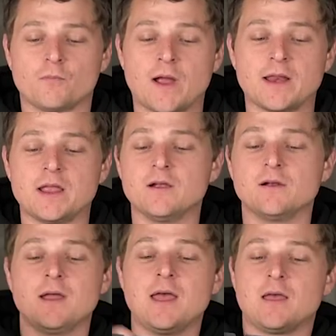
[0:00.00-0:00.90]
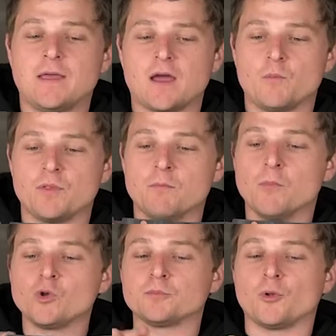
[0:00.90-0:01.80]
right here. They come with
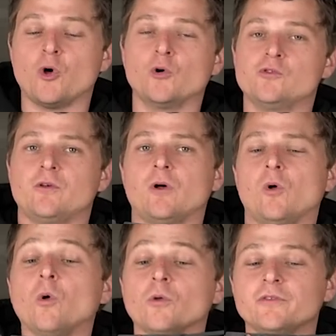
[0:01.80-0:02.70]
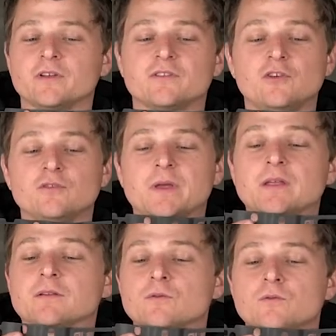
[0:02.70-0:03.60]
multiple holes,
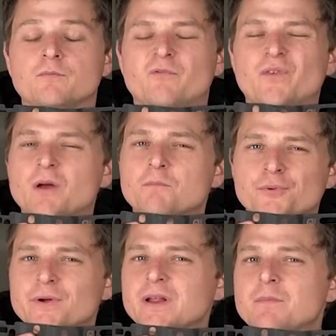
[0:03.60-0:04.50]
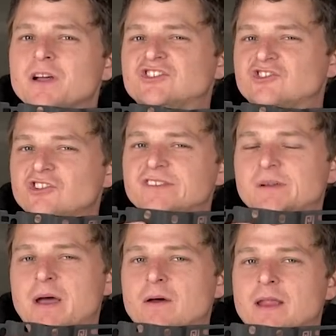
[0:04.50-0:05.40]
to fit on pretty much
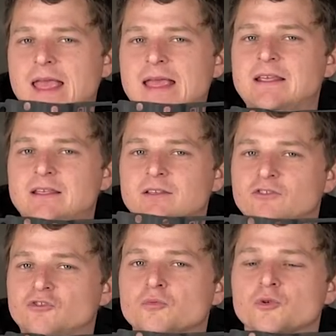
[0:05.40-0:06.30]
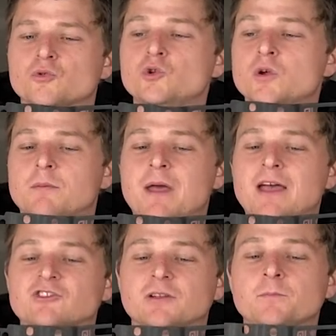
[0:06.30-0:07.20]
just about any Subaru you can
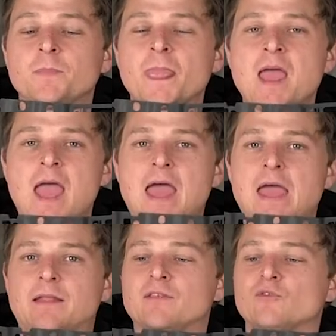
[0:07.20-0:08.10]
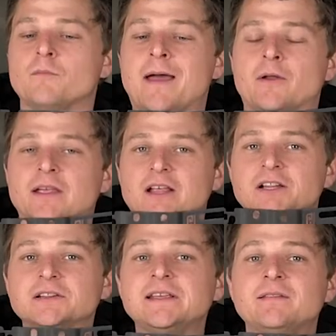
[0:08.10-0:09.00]
imagine. And this will mount it
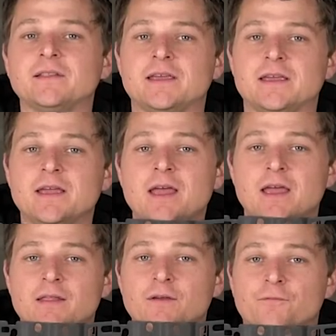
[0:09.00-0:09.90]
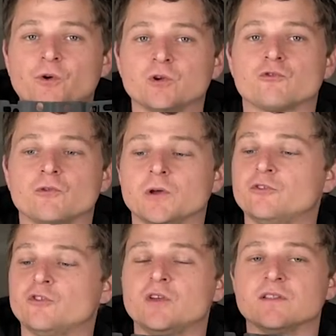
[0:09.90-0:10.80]
cleanly in the front grille
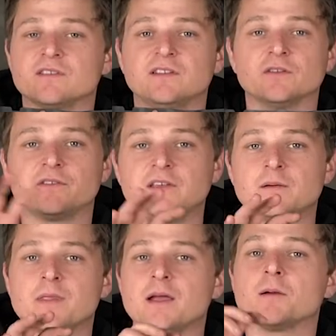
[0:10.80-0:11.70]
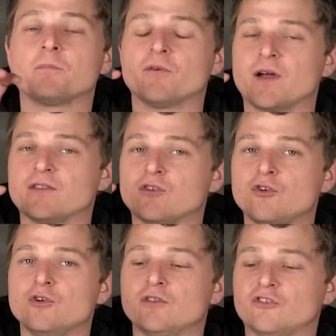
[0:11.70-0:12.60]
so you can still see them there. It provides a
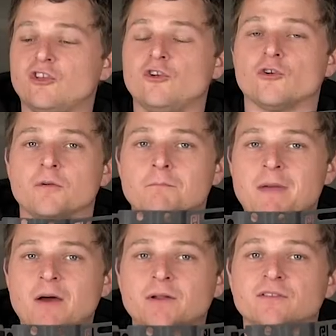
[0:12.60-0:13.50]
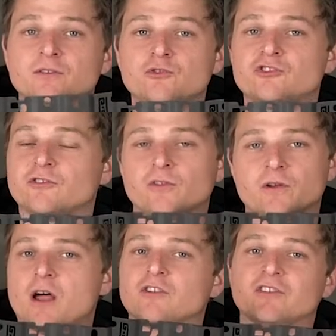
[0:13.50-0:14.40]
good, secure mounting solution so
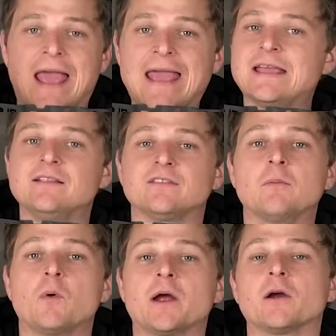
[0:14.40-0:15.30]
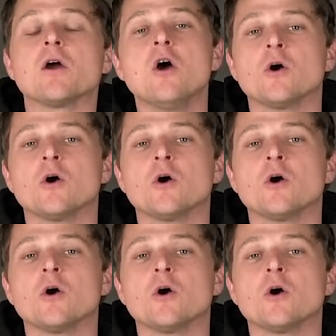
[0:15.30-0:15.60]
they're not just hanging somewhere